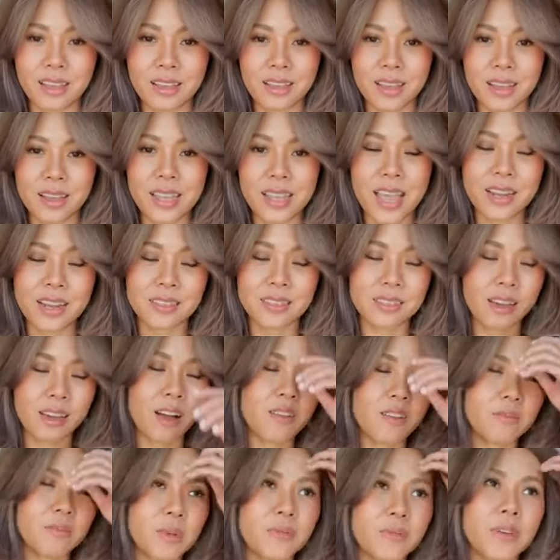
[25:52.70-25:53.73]
Again, it's
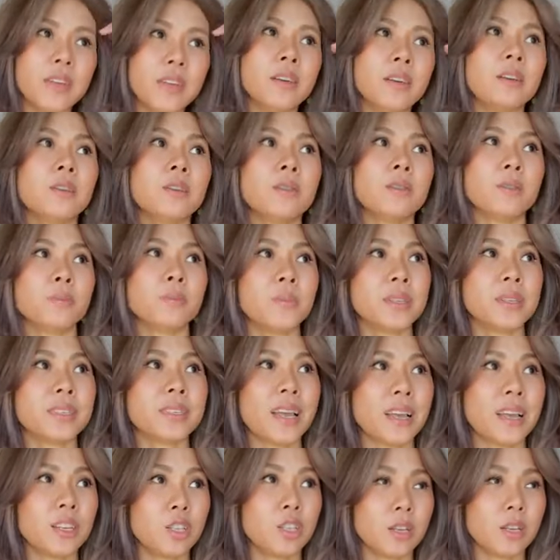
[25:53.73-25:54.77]
all of my videos,
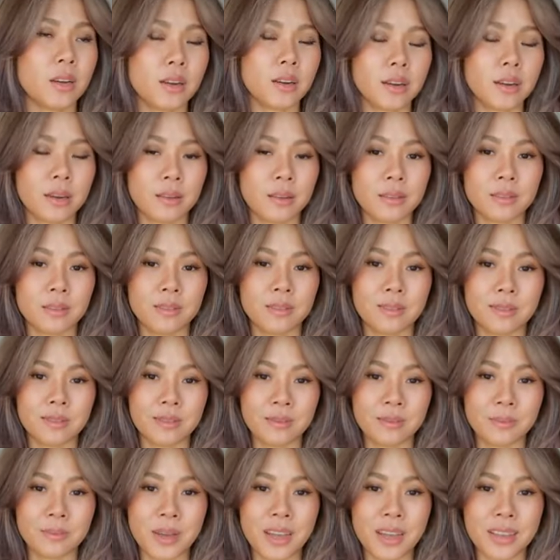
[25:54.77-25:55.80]
besides sharing
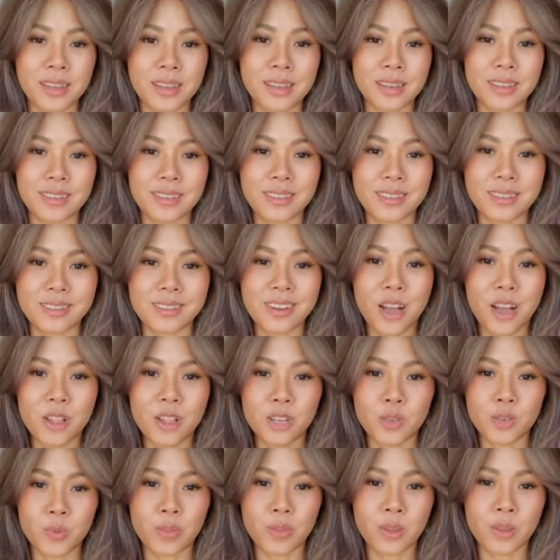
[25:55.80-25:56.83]
my
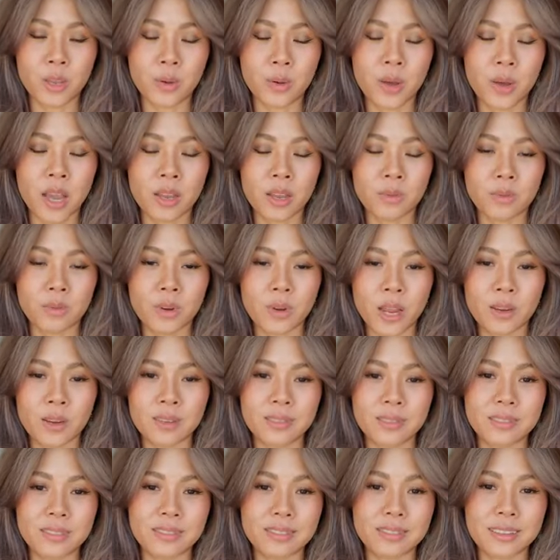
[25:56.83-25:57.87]
knowledge with you, I
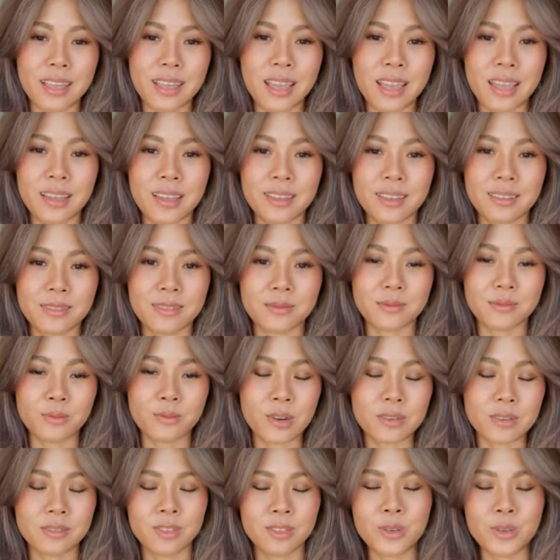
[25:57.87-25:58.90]

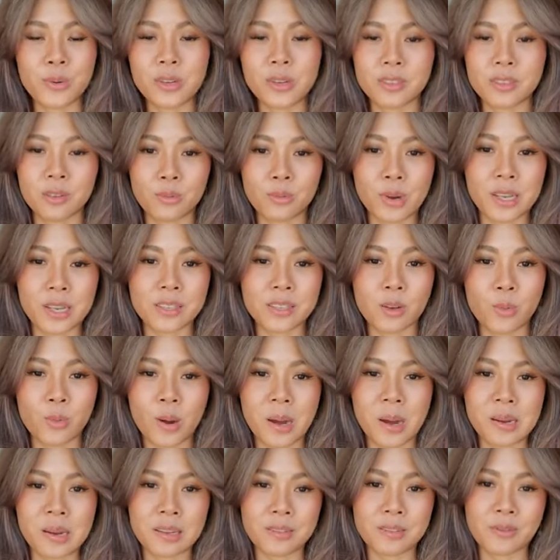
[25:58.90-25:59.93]
do it to raise
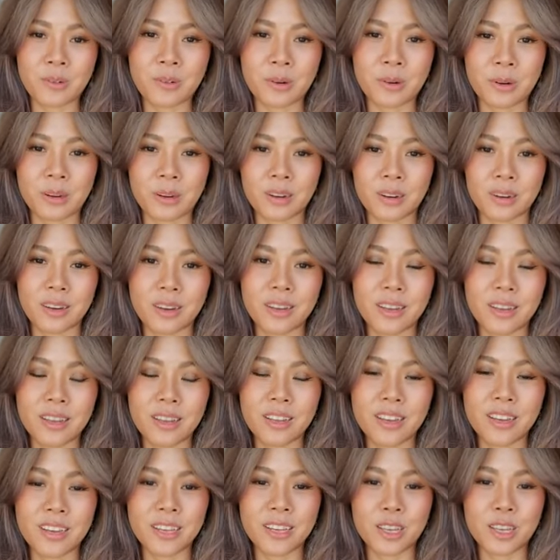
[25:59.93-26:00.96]
awareness for
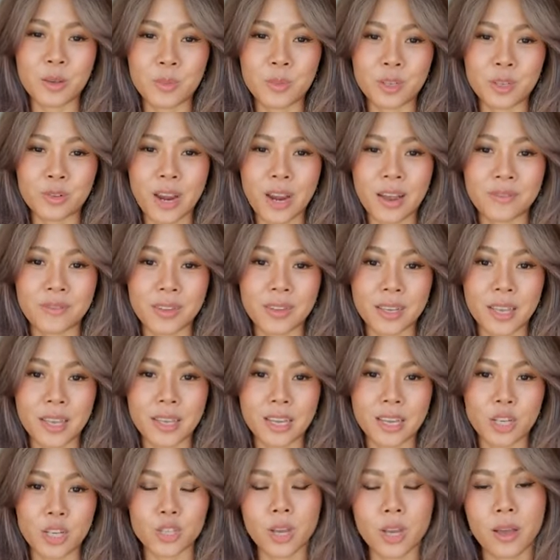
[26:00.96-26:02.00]
human trafficking
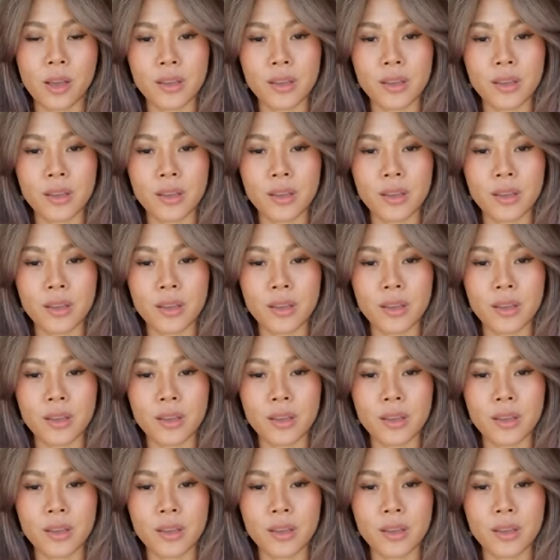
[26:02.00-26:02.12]
and child